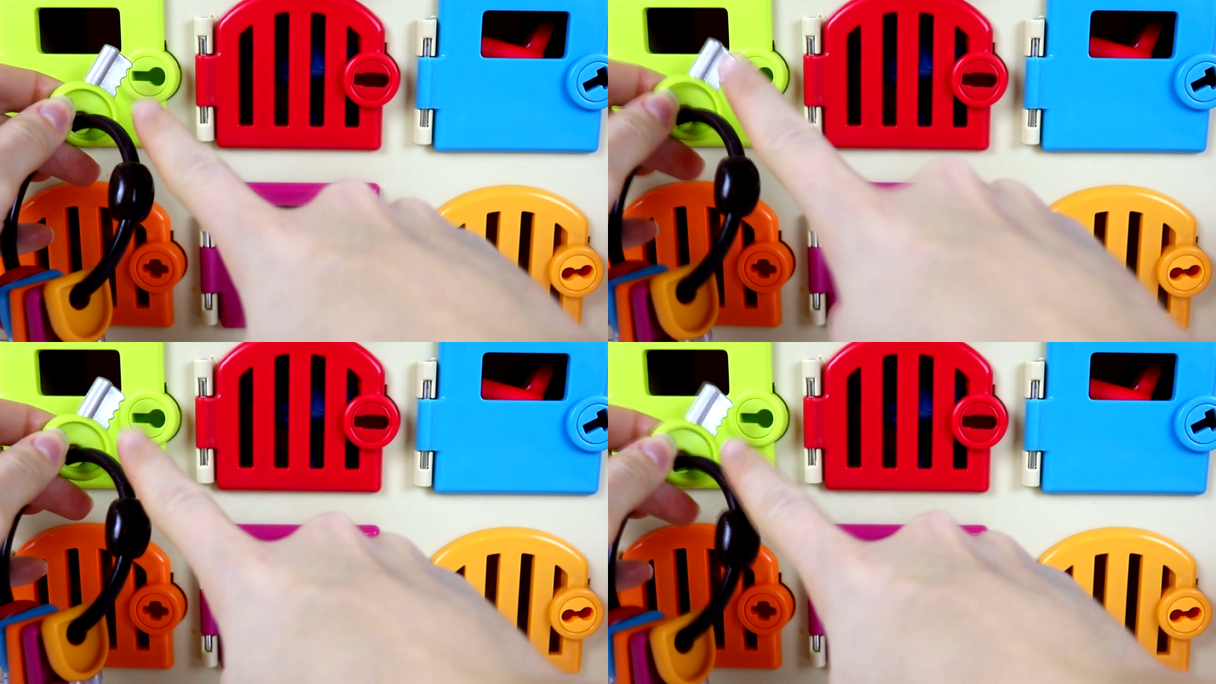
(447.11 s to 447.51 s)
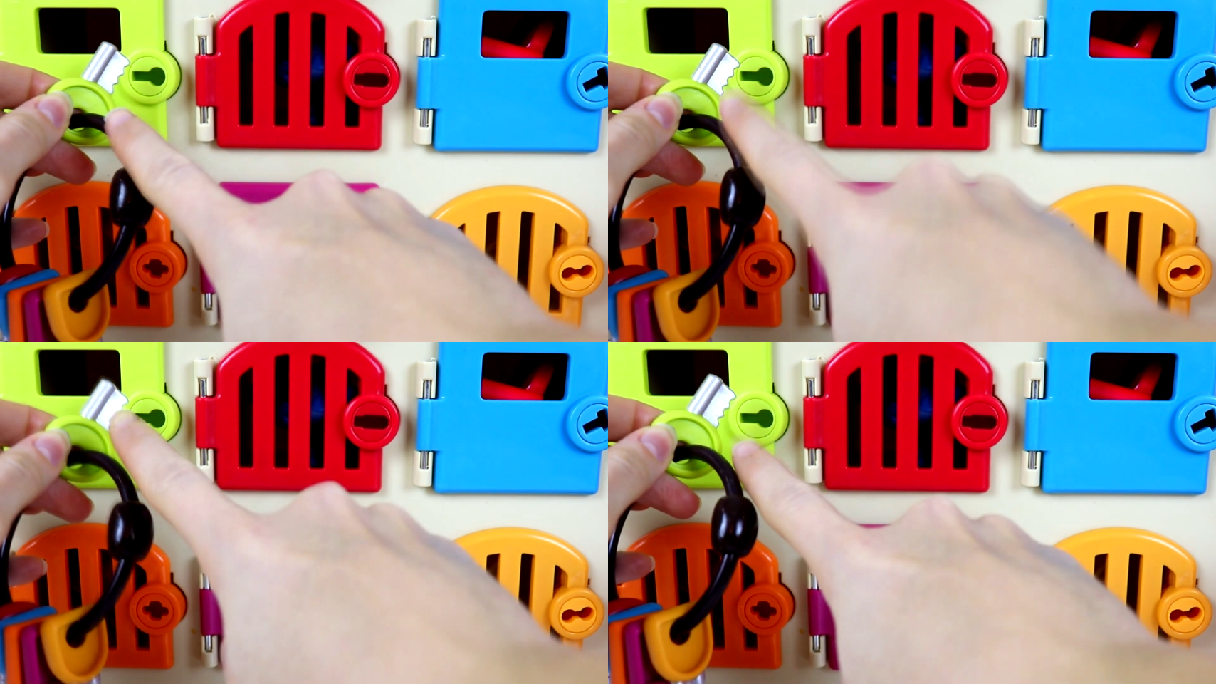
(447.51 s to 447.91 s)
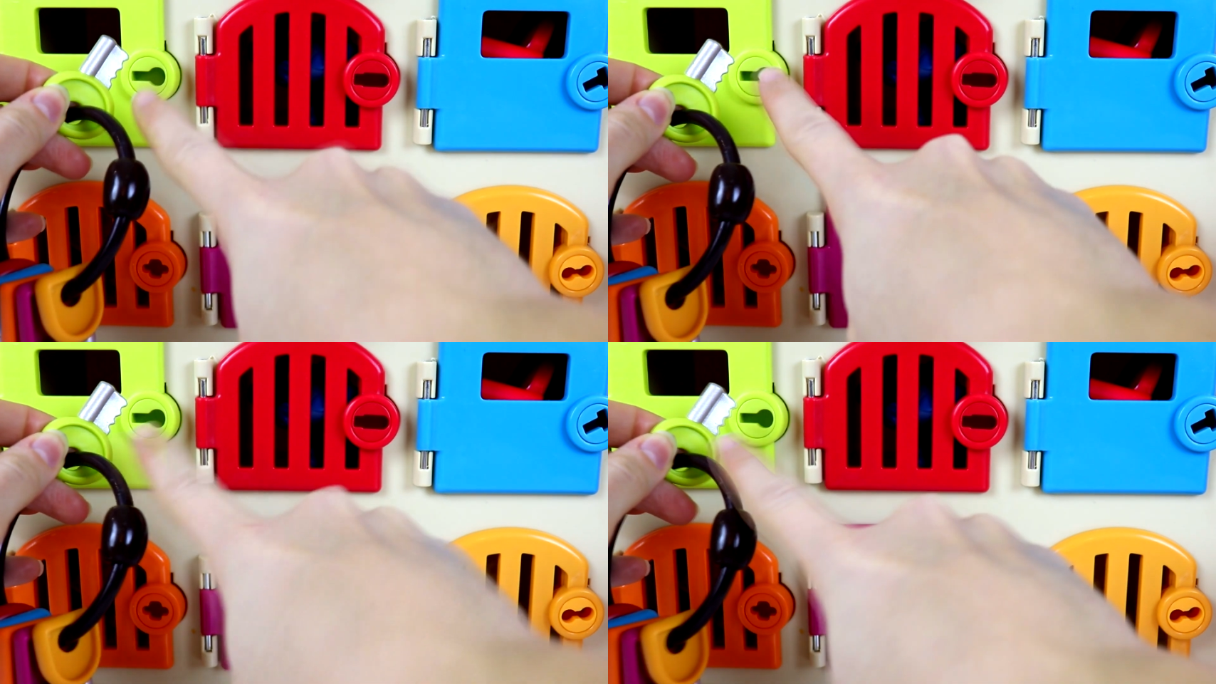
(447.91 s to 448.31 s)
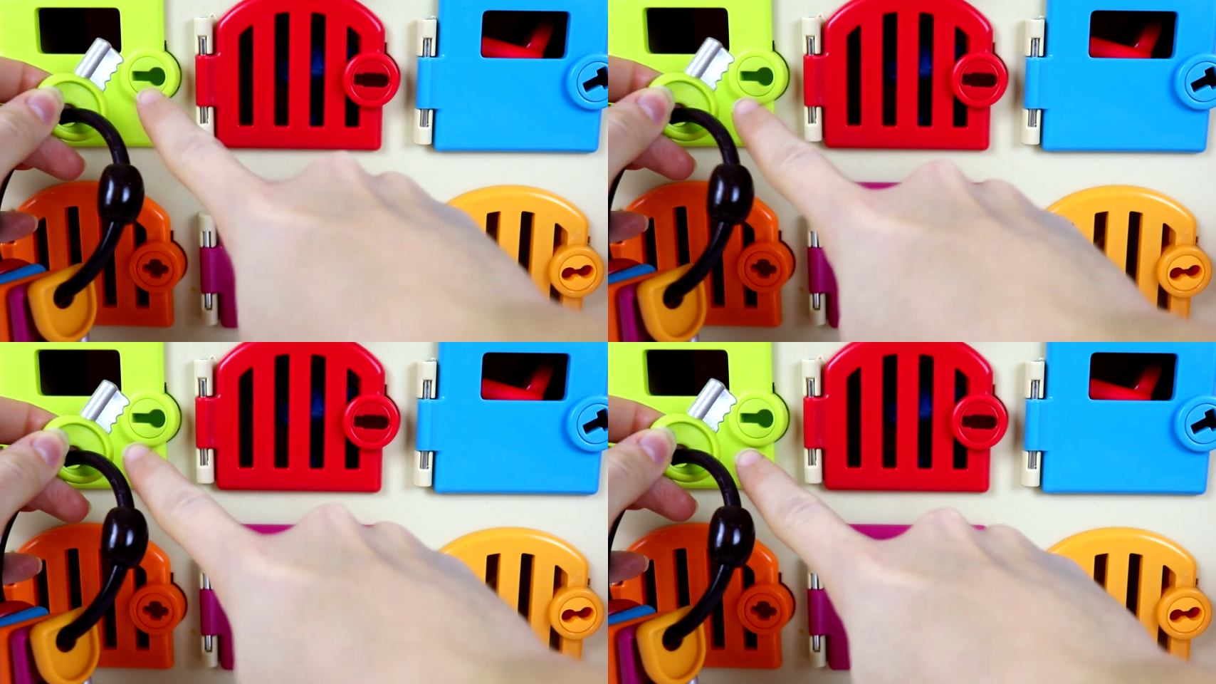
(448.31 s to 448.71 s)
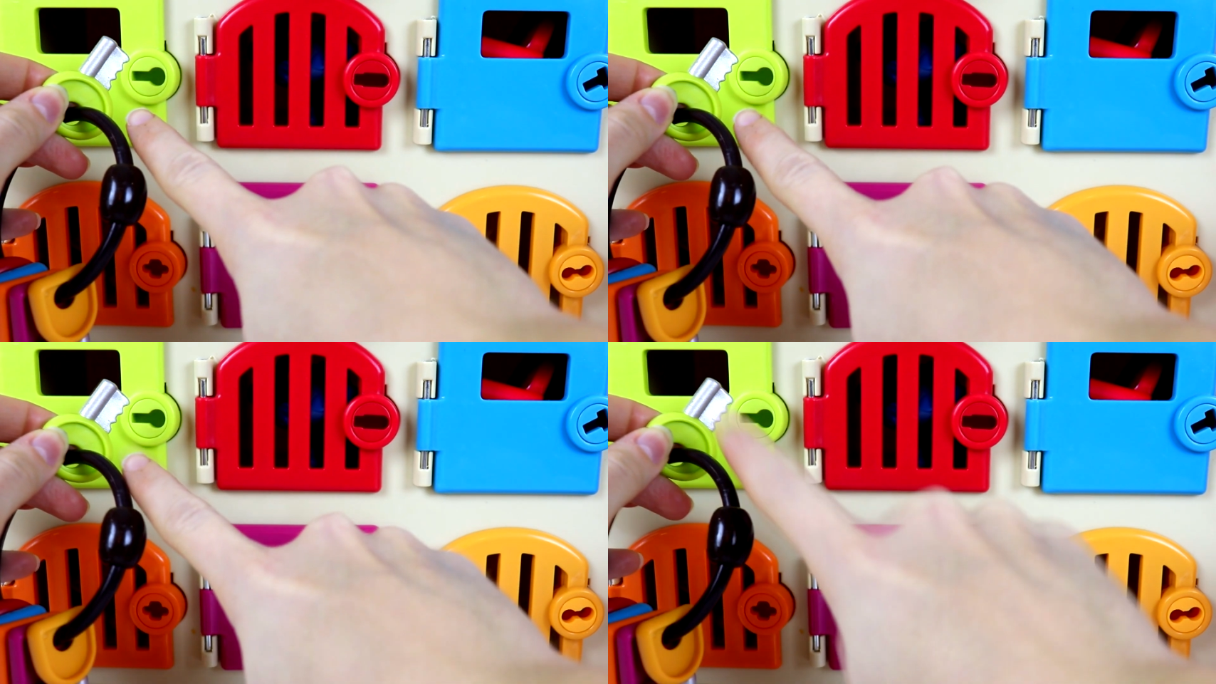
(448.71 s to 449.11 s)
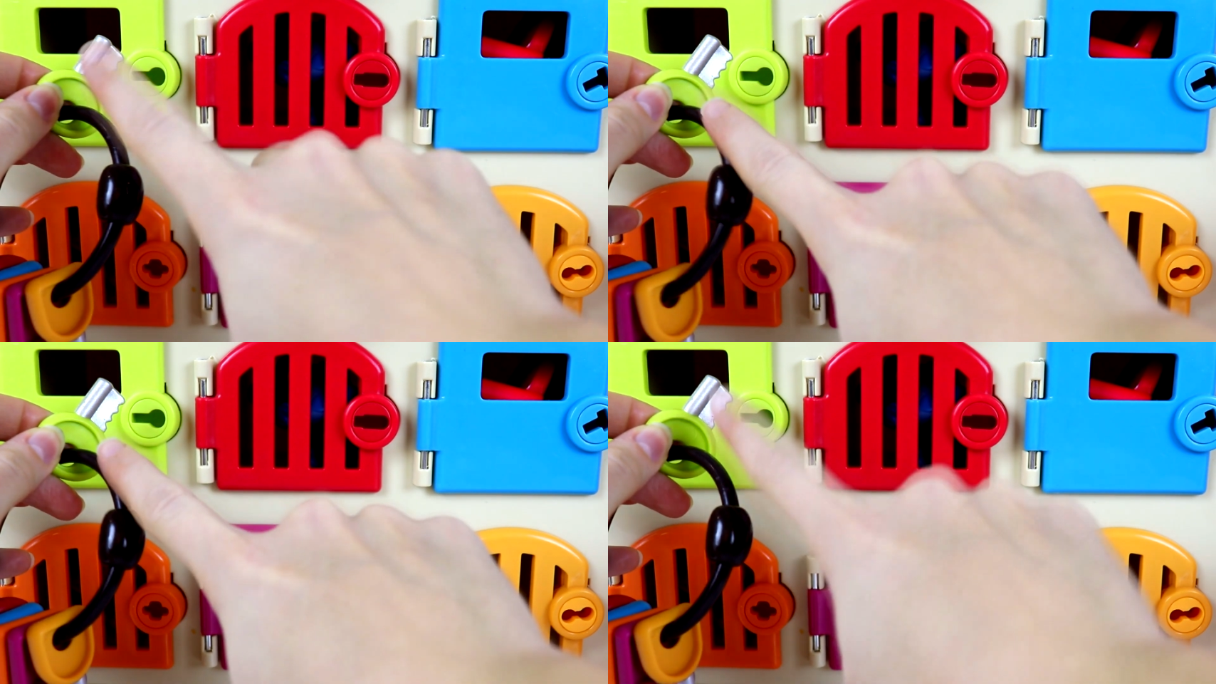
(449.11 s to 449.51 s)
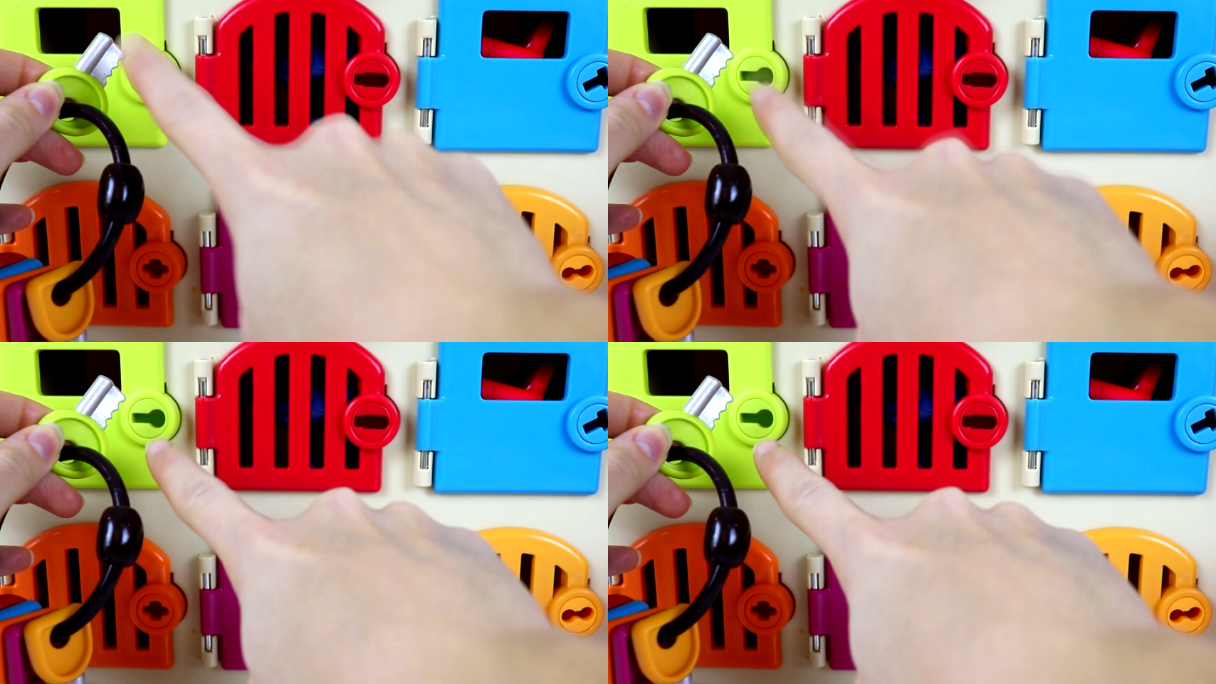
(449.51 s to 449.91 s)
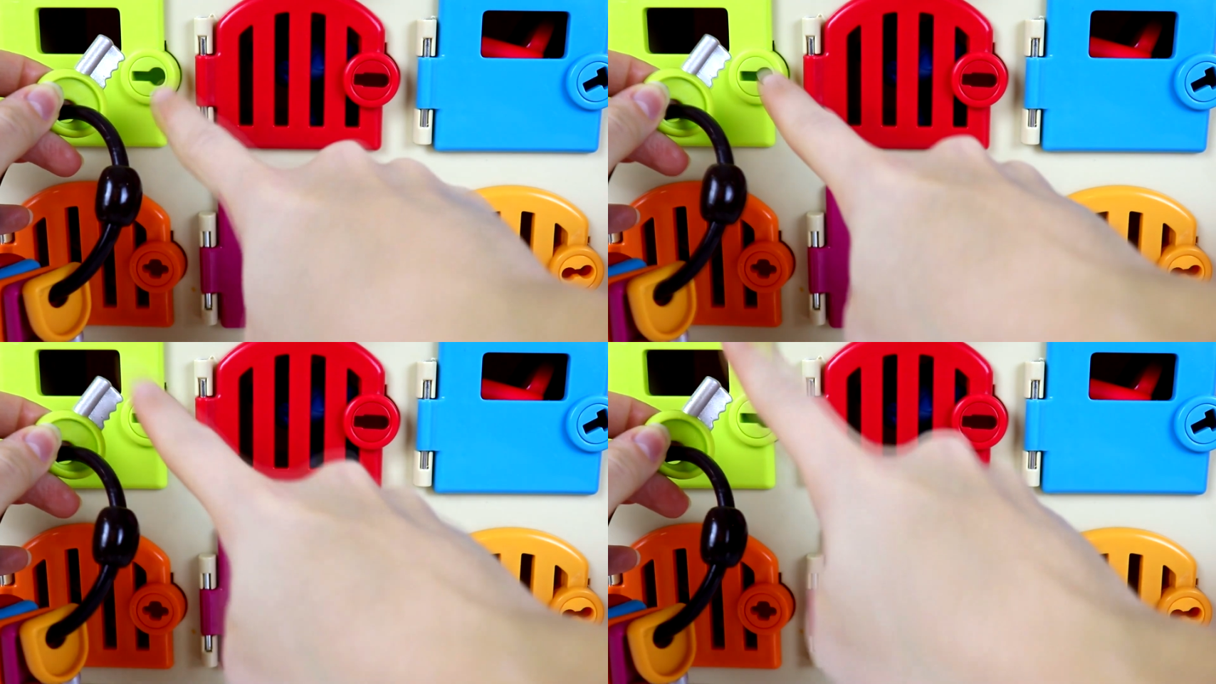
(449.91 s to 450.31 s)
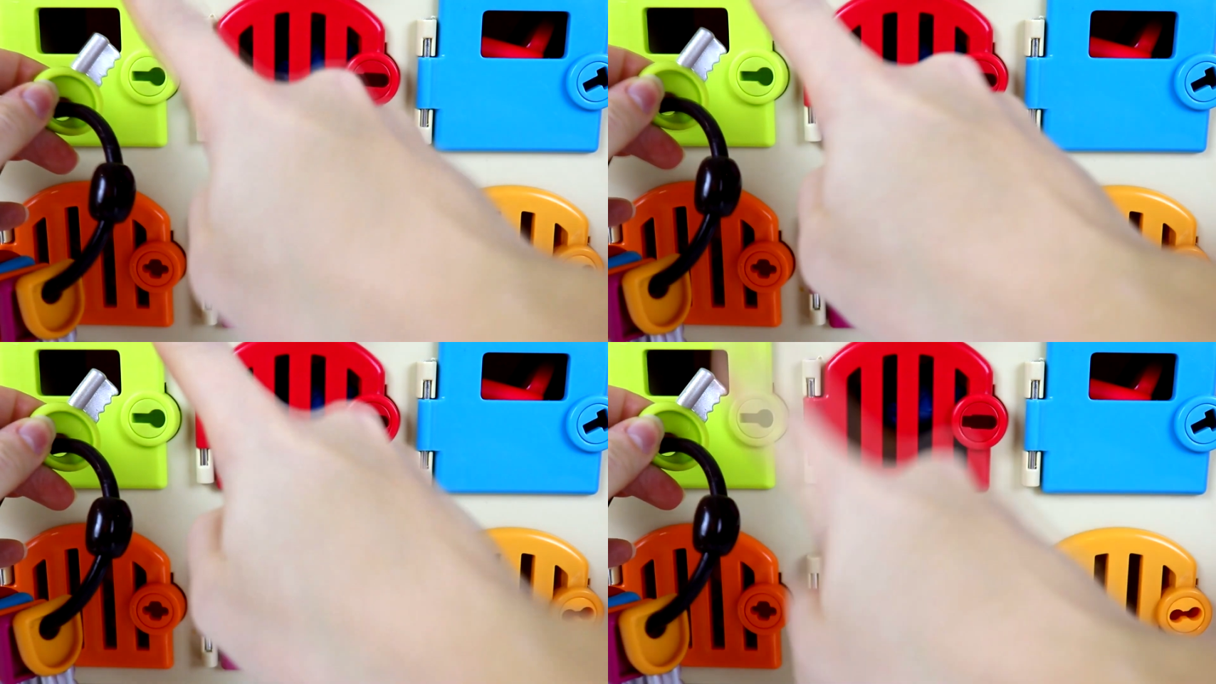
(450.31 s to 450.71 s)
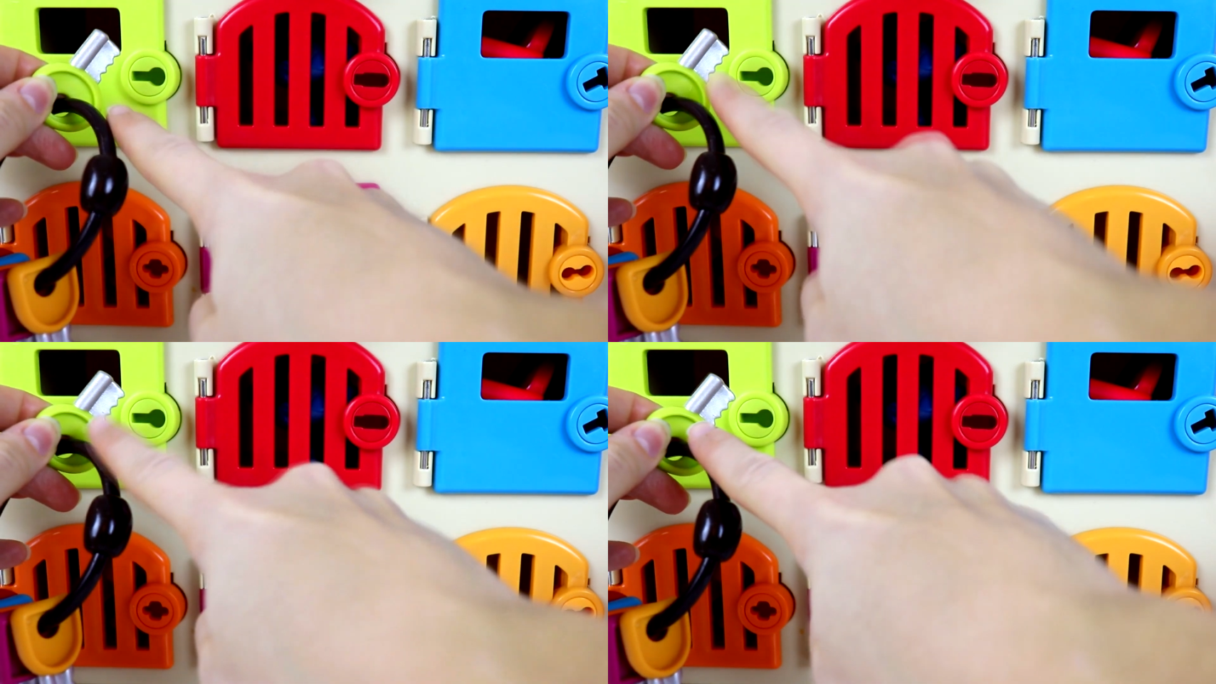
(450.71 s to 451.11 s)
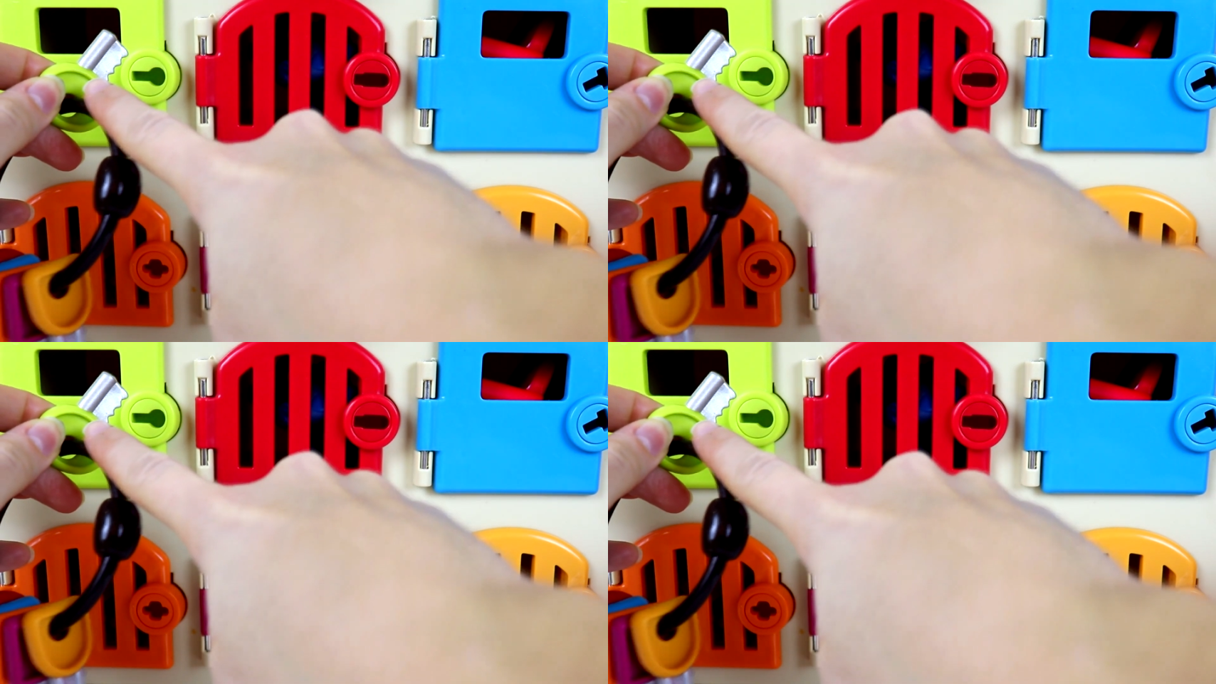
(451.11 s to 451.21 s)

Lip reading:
[unreadable: no face in view]